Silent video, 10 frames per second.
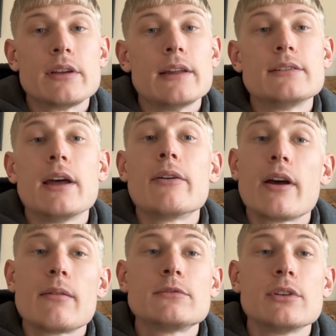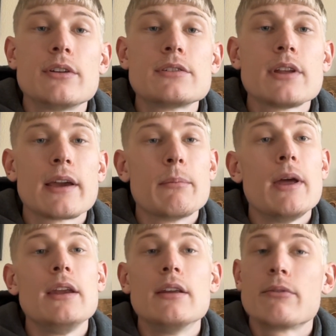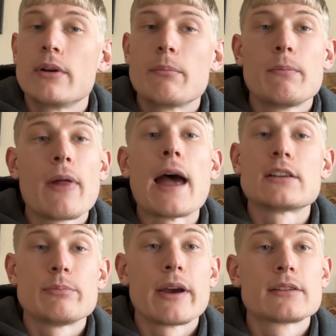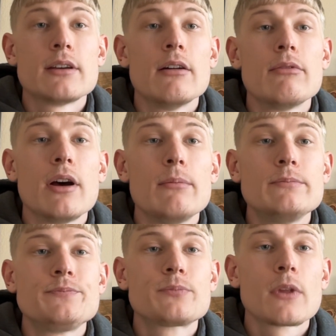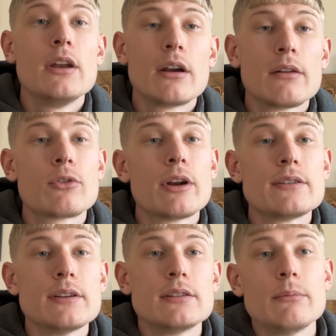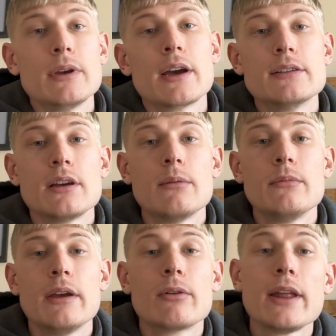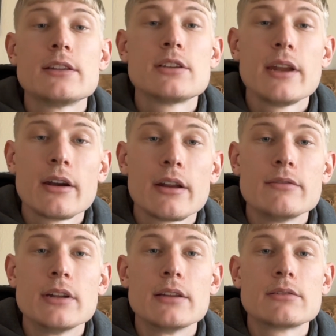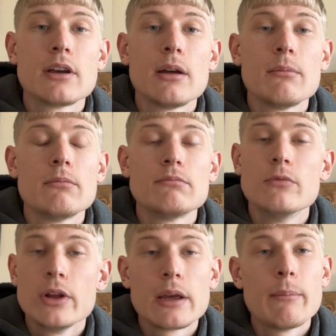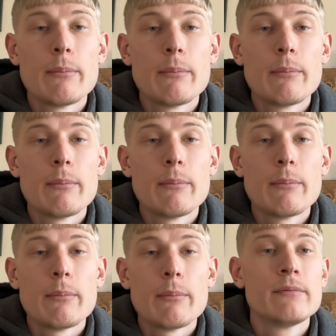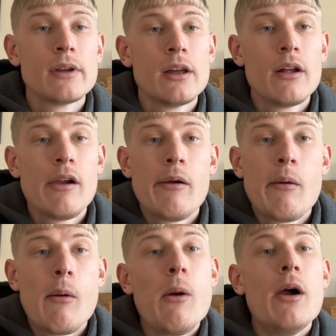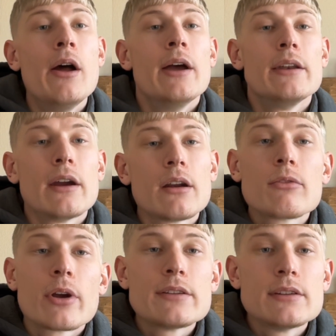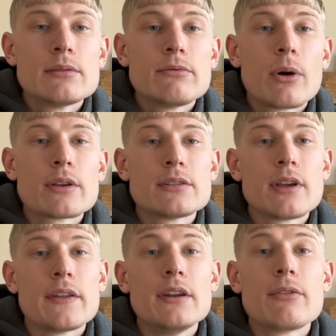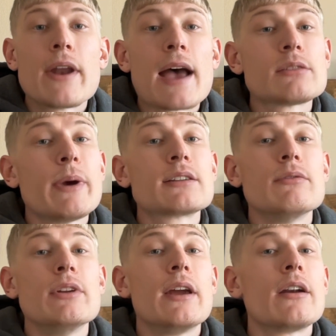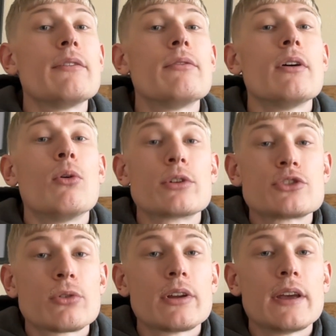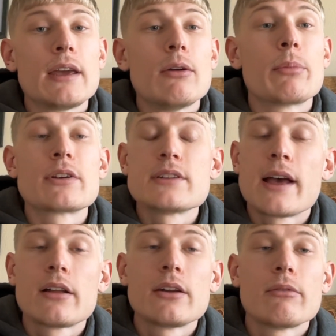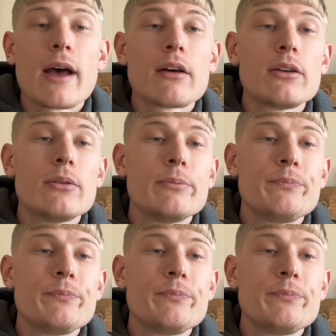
etc. So, there's like many different aspects of narrative criticism because it relates to narratives and it's really about story. Narrative criticism focuses on the different aspects of a narrative or story that give it personality or value.